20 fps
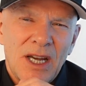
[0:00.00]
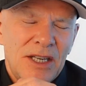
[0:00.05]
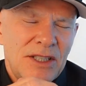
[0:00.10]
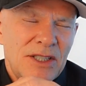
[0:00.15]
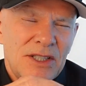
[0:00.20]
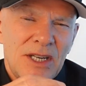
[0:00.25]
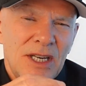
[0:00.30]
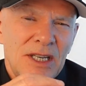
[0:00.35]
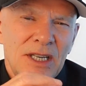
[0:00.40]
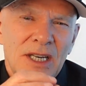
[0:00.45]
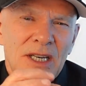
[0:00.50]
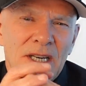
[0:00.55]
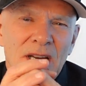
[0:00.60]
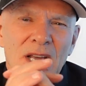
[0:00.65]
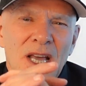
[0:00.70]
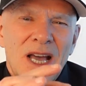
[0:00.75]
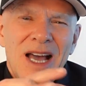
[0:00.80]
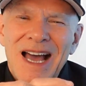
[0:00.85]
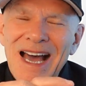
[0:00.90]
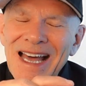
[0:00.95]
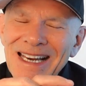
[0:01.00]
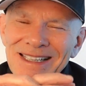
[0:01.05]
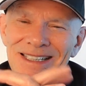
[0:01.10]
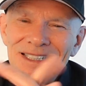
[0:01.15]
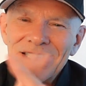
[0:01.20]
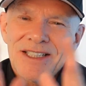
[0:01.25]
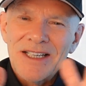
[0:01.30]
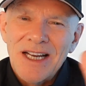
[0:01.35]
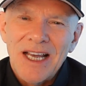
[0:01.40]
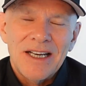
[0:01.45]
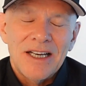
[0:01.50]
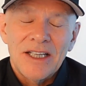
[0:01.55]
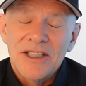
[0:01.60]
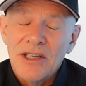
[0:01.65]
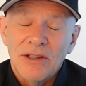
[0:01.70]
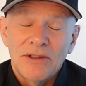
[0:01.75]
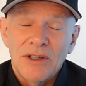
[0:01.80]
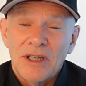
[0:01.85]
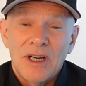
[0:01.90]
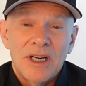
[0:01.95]
I just didn't, understand. I
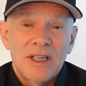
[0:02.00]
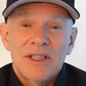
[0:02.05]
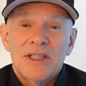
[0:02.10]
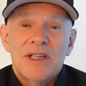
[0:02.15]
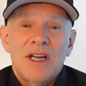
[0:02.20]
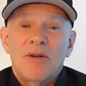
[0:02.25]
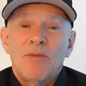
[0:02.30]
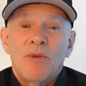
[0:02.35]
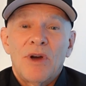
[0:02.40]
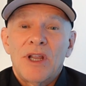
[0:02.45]
still don't understand